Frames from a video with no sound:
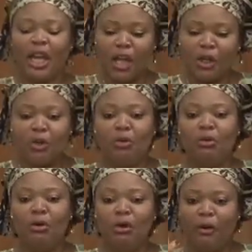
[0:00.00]
can
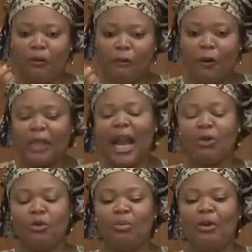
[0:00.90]
do for
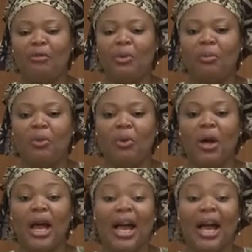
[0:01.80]
that group of people.